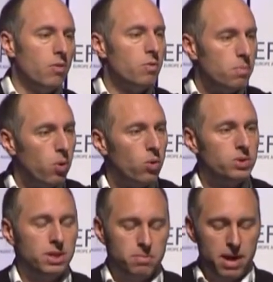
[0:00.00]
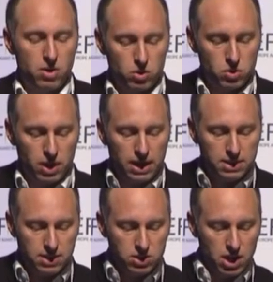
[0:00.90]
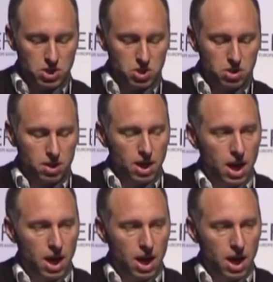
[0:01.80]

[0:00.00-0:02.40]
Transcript: reported paradoxical heat sensation,